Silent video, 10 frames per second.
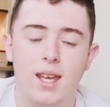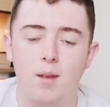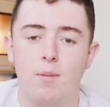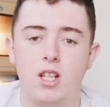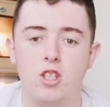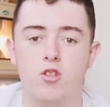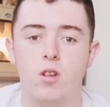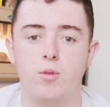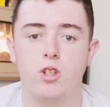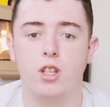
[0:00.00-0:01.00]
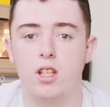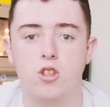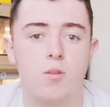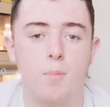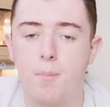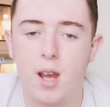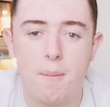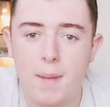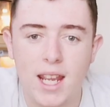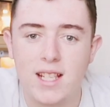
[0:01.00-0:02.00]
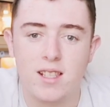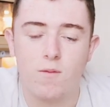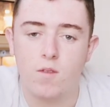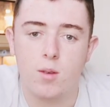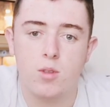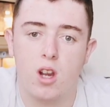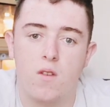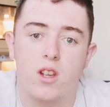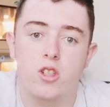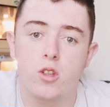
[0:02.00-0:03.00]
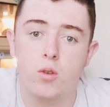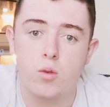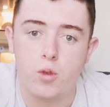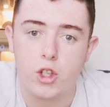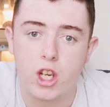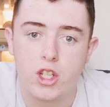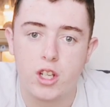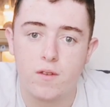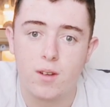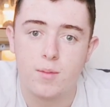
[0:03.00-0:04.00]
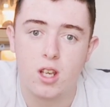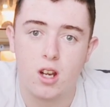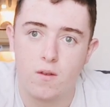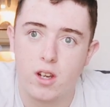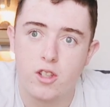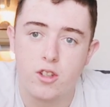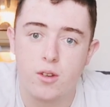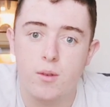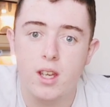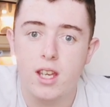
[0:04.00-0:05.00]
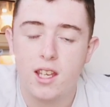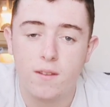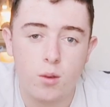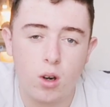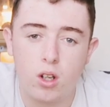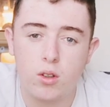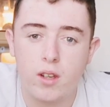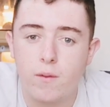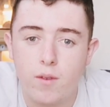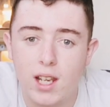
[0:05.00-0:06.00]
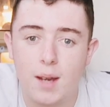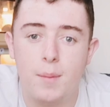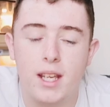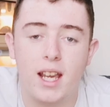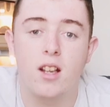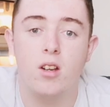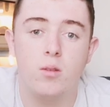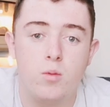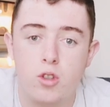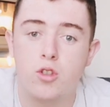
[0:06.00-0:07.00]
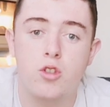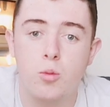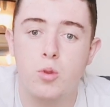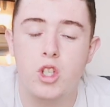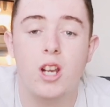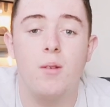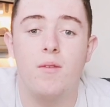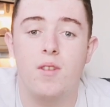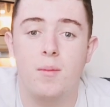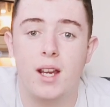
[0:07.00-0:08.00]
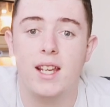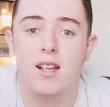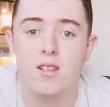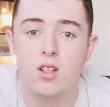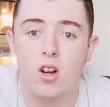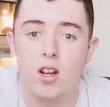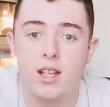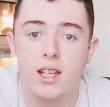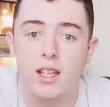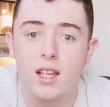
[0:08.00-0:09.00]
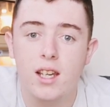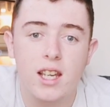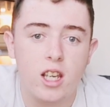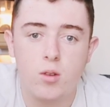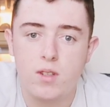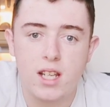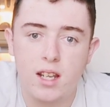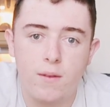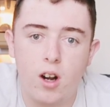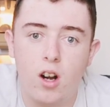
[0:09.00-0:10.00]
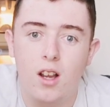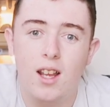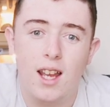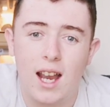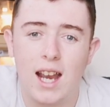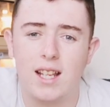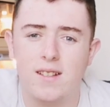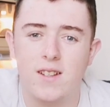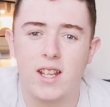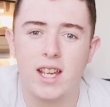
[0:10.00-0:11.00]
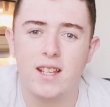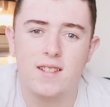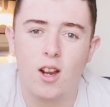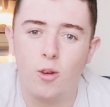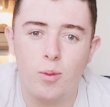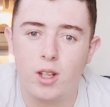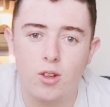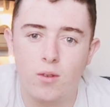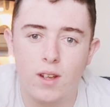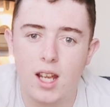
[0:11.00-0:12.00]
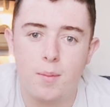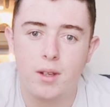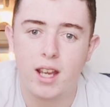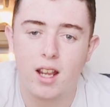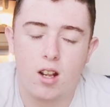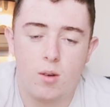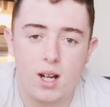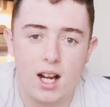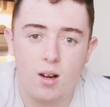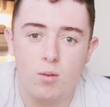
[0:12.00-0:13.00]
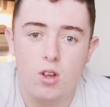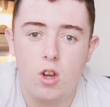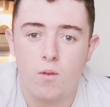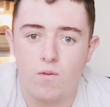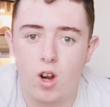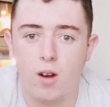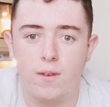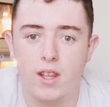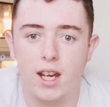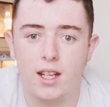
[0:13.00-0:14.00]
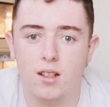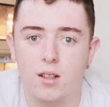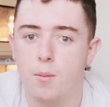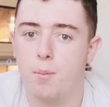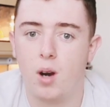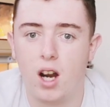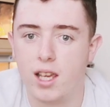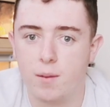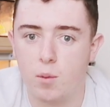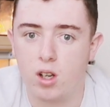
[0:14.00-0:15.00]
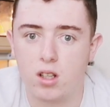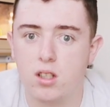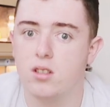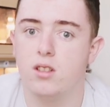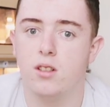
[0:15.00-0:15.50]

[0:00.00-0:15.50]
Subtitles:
In my description there's an amazing reptile rescue called Cheshire Reptile Rescue. If you are looking for a leopard gecko, just double check with him that he hasn't got any. He'll deliver, and it is helping another leopard gecko out rather than buying one